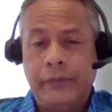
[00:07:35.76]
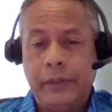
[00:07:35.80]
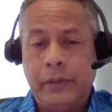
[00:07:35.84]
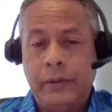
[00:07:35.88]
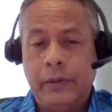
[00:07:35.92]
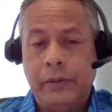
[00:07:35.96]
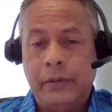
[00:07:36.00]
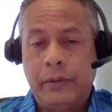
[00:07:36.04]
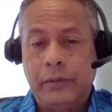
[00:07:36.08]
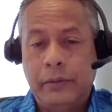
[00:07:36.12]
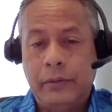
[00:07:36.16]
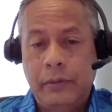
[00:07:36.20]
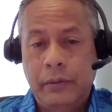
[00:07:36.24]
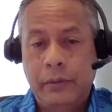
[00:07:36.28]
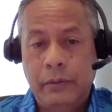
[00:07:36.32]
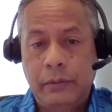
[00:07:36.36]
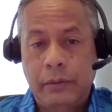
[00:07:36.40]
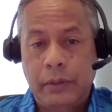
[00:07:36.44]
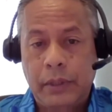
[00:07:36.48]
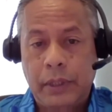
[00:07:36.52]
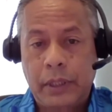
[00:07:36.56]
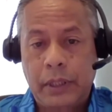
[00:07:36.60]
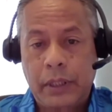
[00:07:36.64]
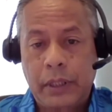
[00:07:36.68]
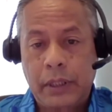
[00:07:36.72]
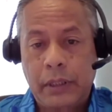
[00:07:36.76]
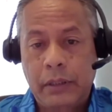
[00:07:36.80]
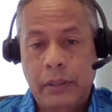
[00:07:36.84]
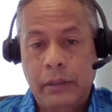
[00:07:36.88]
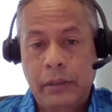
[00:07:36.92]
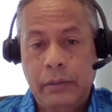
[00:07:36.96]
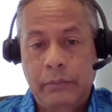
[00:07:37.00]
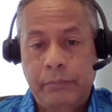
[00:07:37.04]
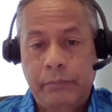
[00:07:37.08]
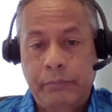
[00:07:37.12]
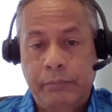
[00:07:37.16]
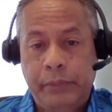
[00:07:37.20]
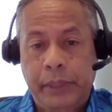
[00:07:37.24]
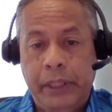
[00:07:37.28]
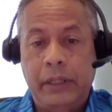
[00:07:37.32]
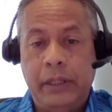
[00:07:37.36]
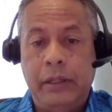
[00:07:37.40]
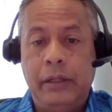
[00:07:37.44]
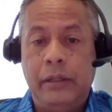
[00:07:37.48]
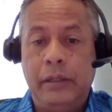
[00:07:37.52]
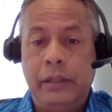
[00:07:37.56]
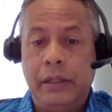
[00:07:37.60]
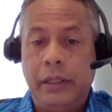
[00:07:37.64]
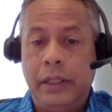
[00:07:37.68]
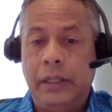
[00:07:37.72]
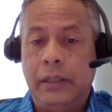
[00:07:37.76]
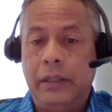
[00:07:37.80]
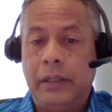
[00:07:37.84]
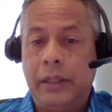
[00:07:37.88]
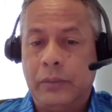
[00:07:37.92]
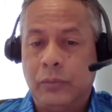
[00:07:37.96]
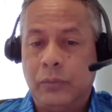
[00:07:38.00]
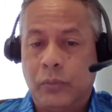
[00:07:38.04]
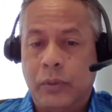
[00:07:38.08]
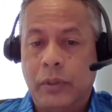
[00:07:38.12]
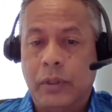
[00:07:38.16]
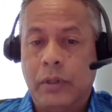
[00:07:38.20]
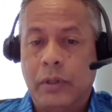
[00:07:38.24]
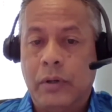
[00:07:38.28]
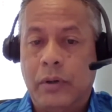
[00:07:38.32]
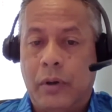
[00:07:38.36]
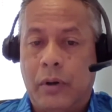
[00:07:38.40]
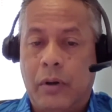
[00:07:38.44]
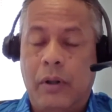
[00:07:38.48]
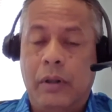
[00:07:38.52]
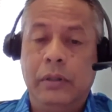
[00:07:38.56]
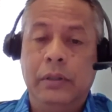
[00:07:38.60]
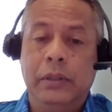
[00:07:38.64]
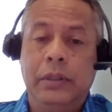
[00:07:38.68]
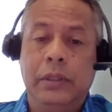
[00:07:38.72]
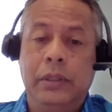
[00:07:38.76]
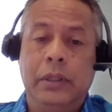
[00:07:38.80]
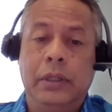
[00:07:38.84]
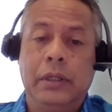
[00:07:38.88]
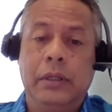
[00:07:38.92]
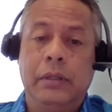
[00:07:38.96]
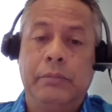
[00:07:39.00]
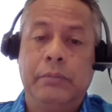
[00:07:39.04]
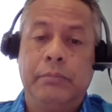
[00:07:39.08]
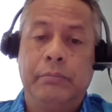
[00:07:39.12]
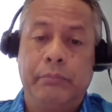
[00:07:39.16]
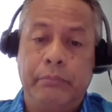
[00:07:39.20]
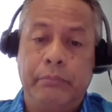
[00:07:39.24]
of a, a peer learning network called the uh,